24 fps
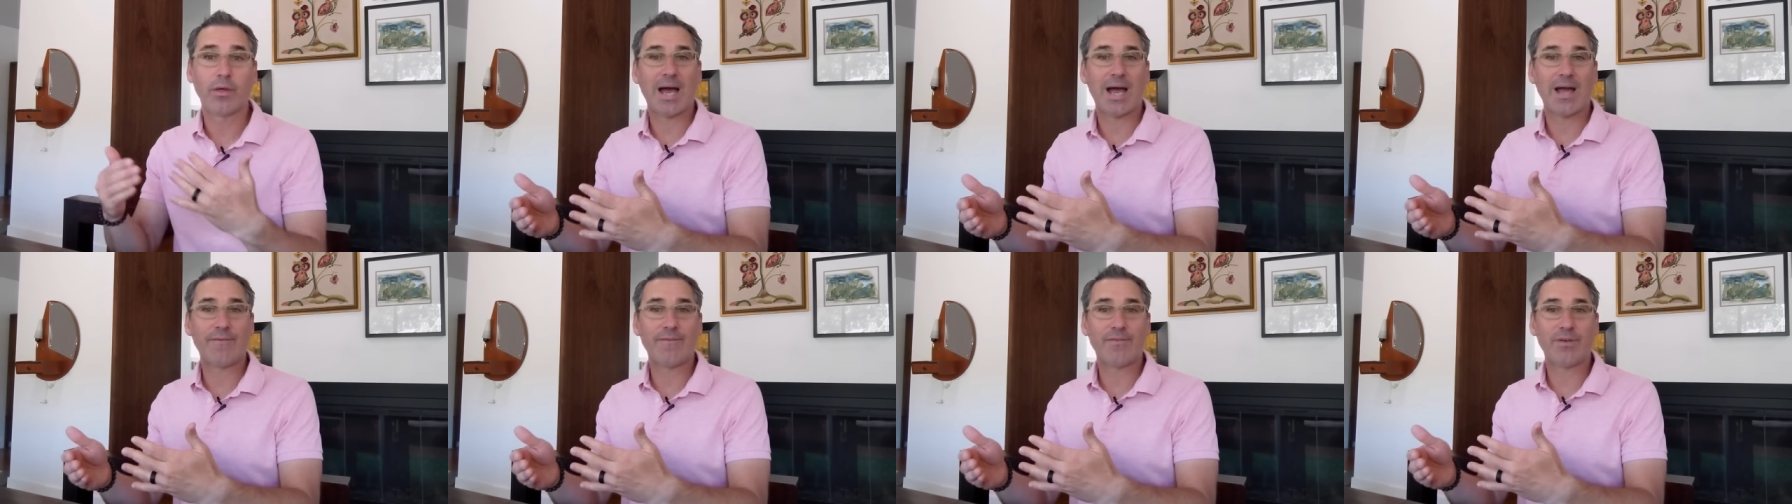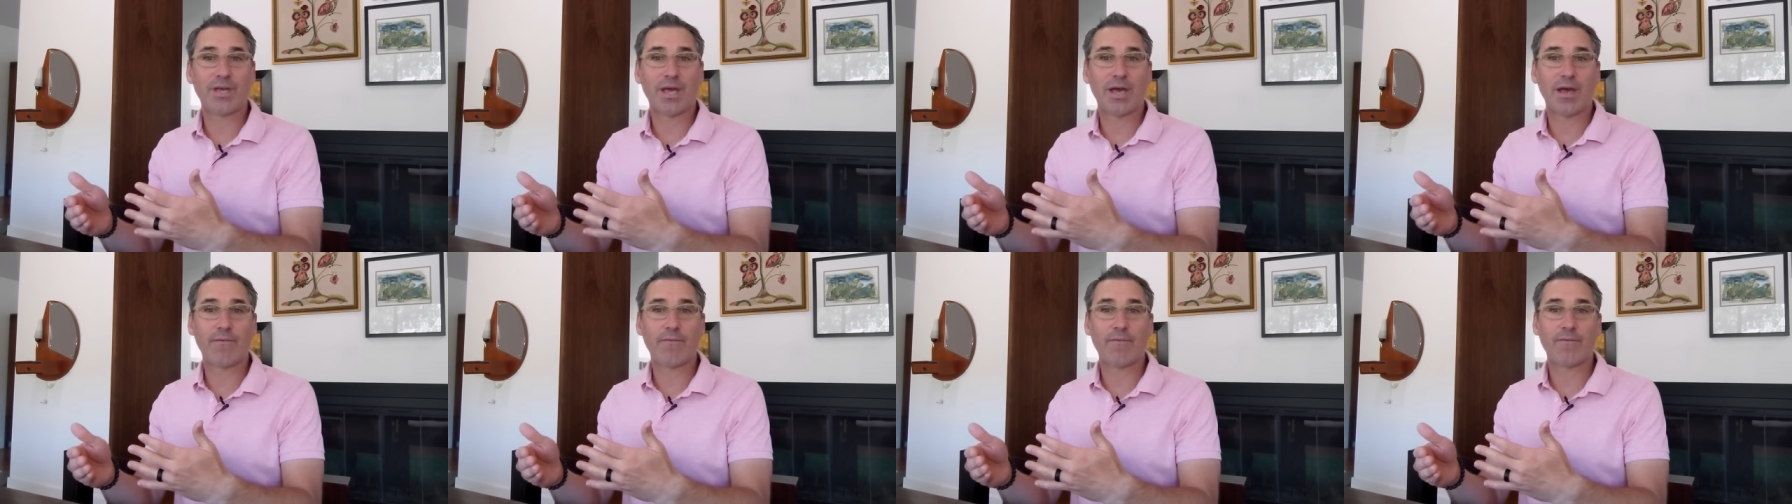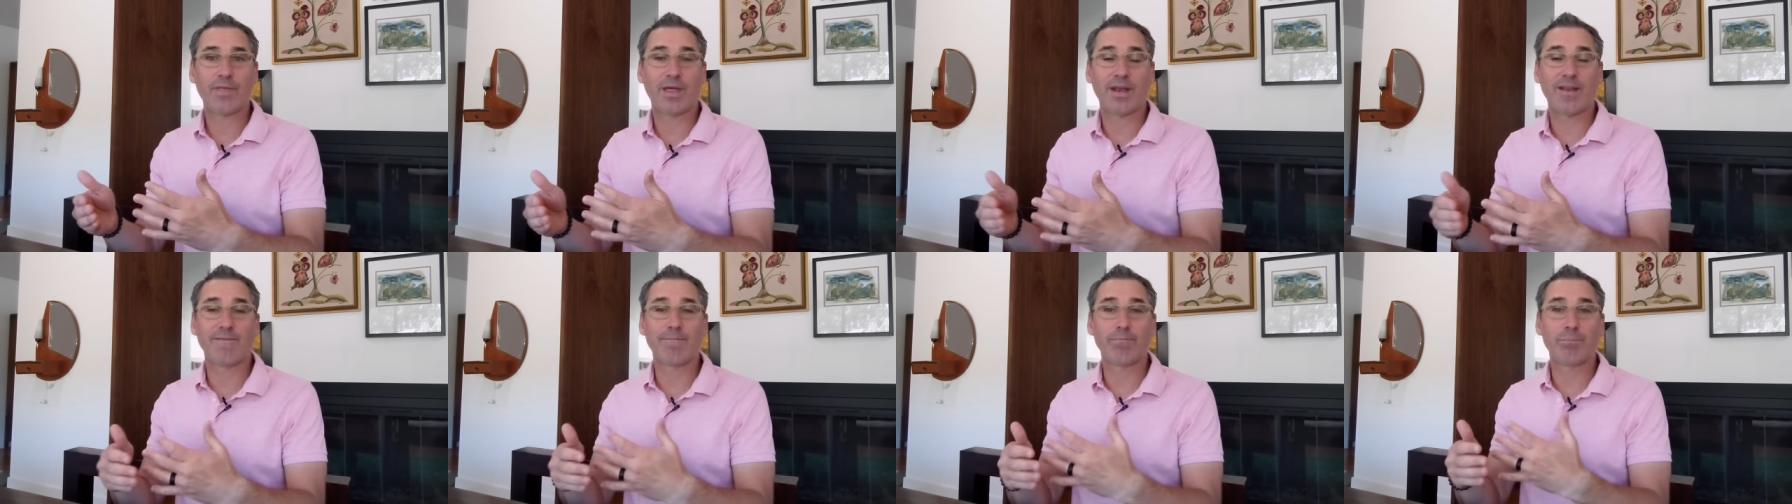IVF
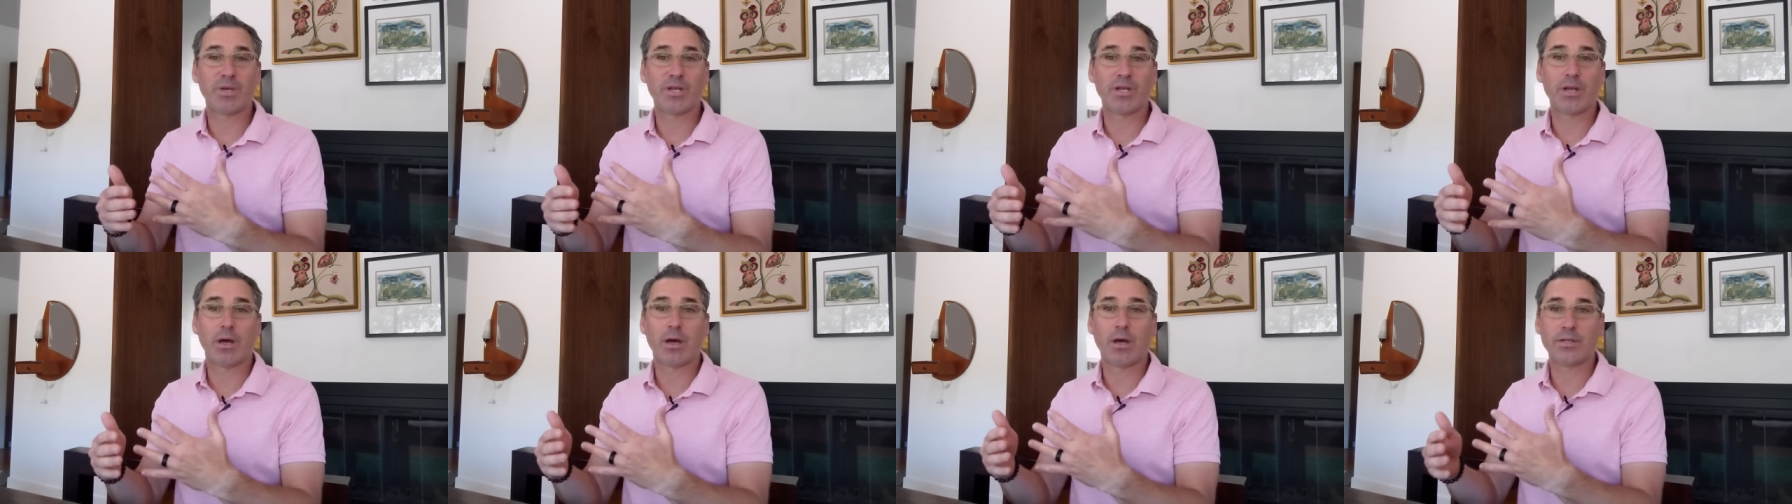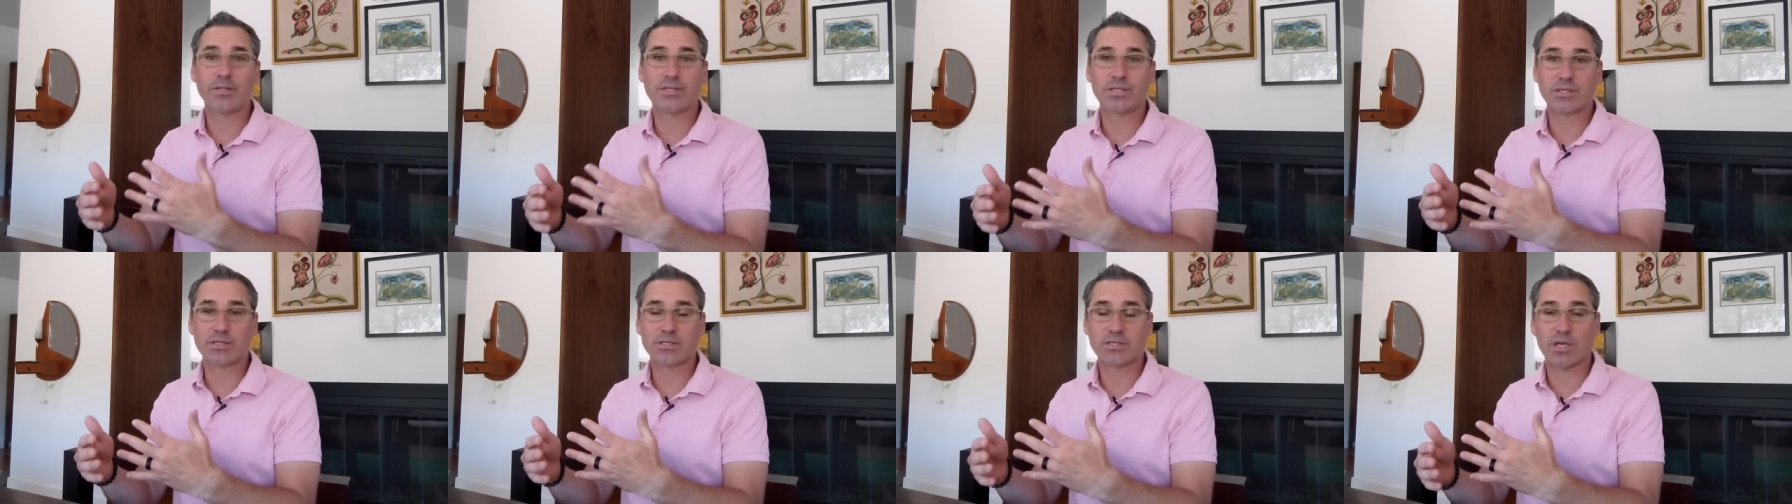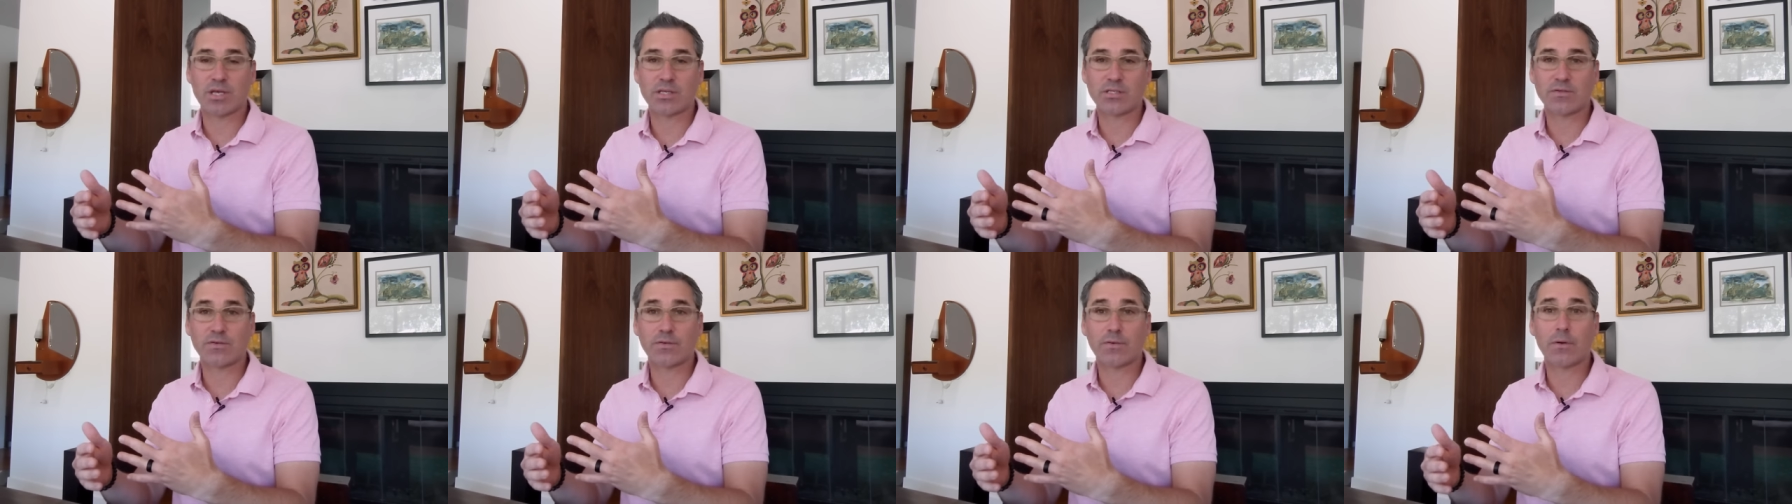that have been
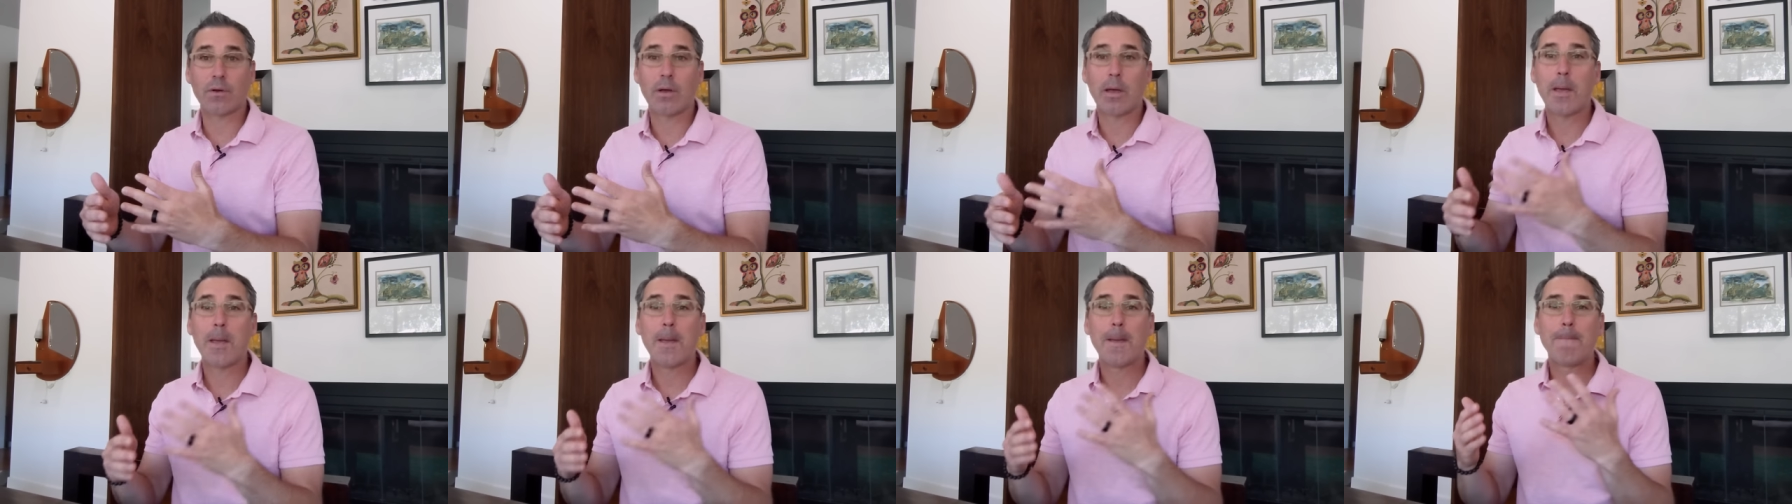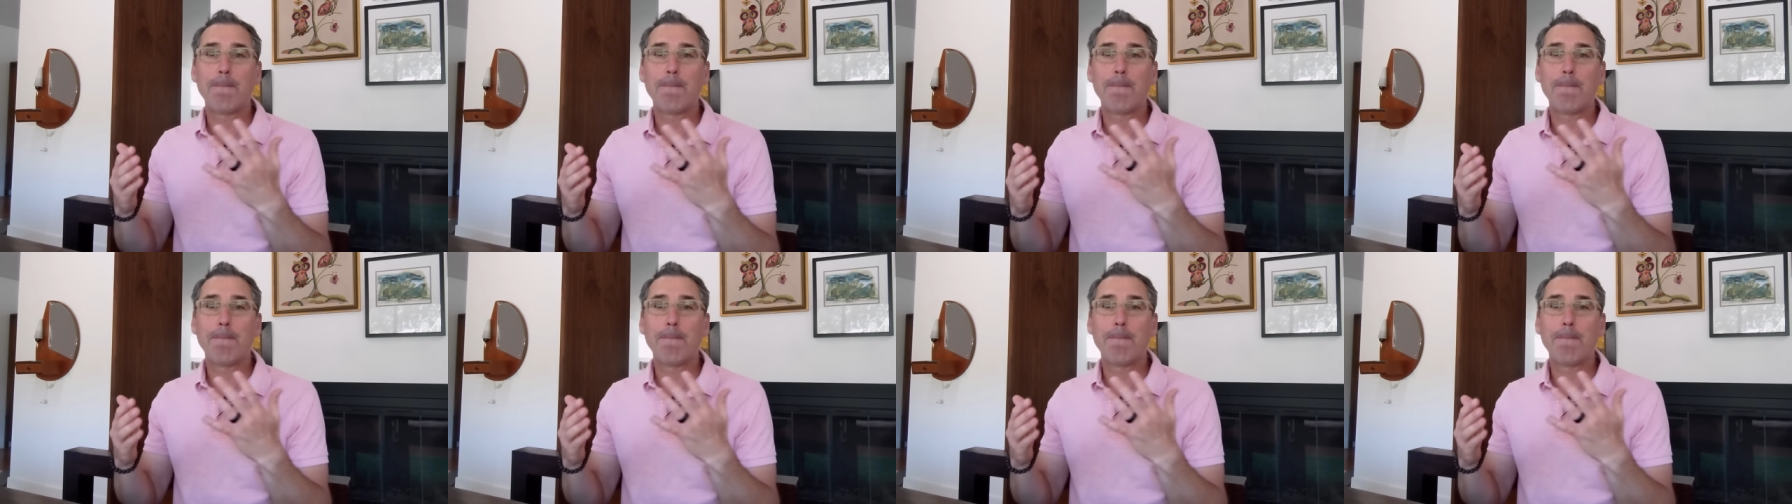unsuccessful,